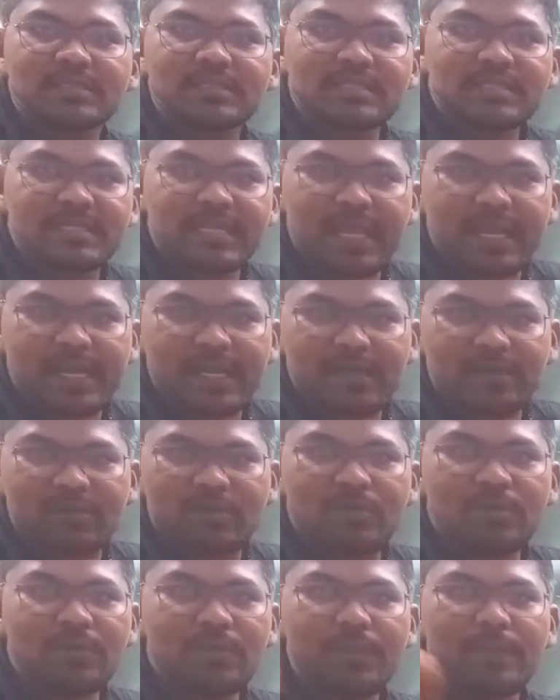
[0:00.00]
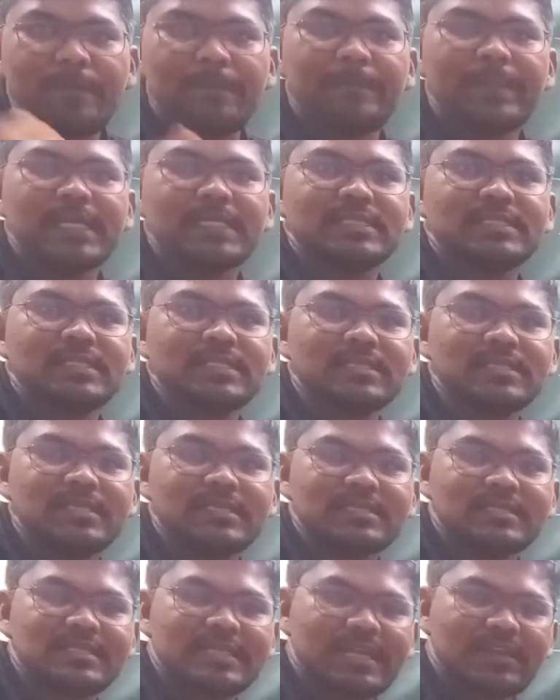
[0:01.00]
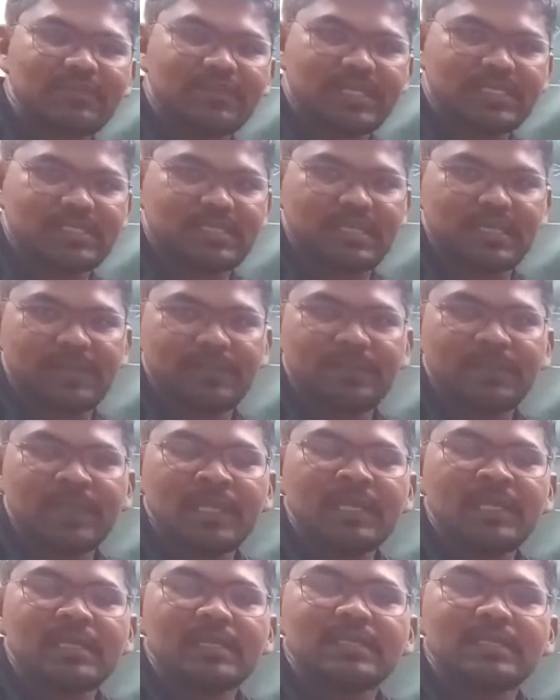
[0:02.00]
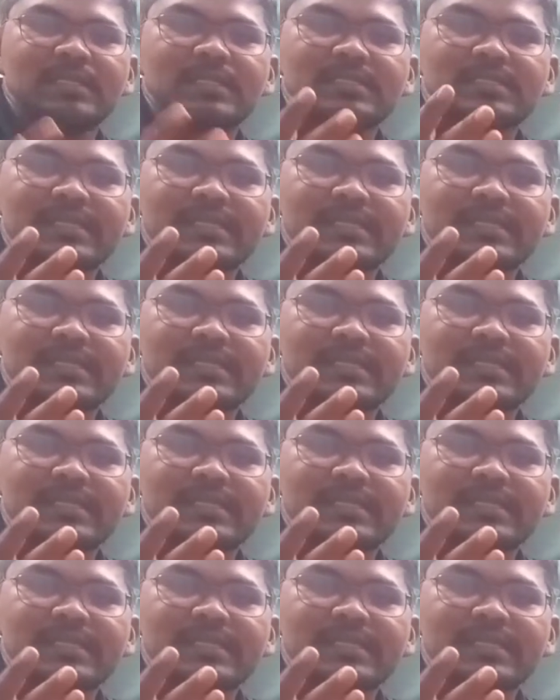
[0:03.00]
Saccharomyces cerevisiae. This